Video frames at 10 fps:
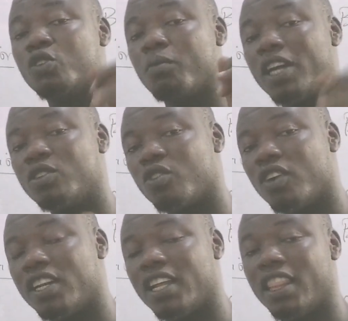So
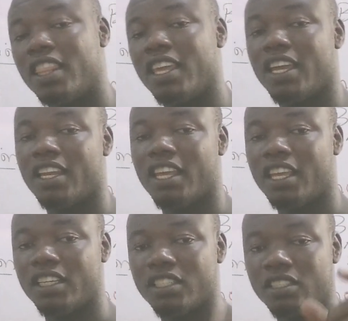mitochondrial
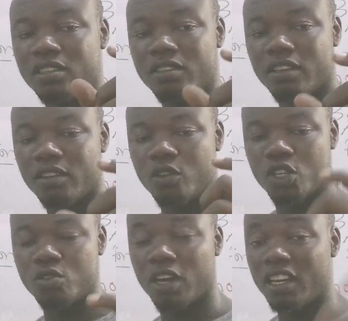DNA is
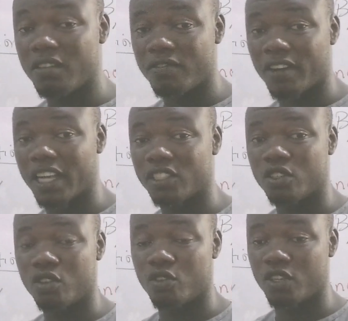usually
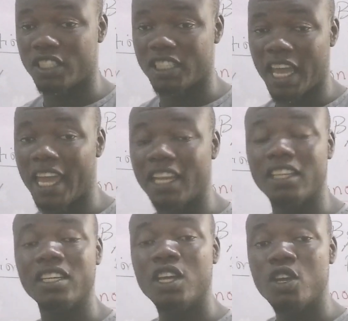passed to the
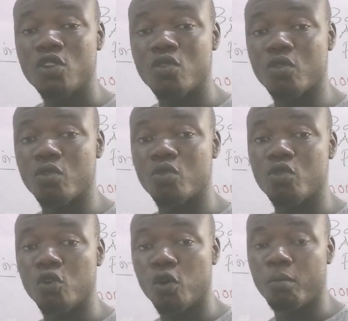child
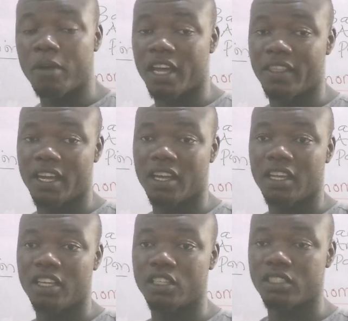through mother.
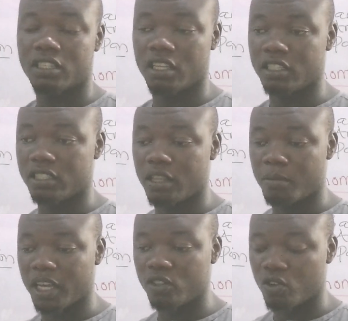It's the
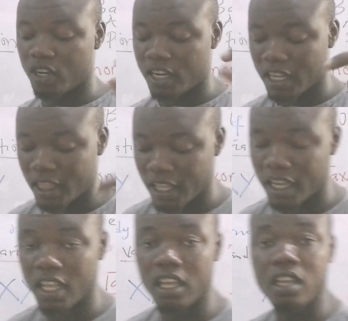mitochondrial
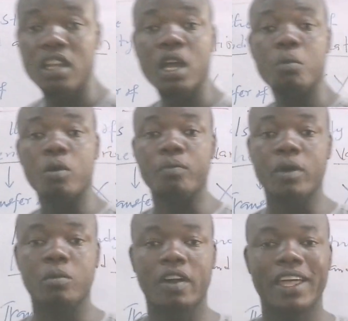DNA from
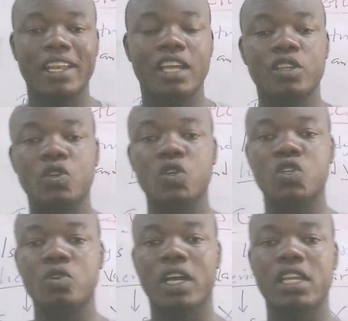the mother that
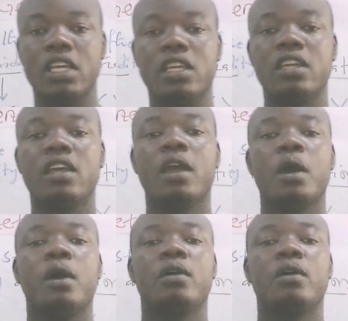usually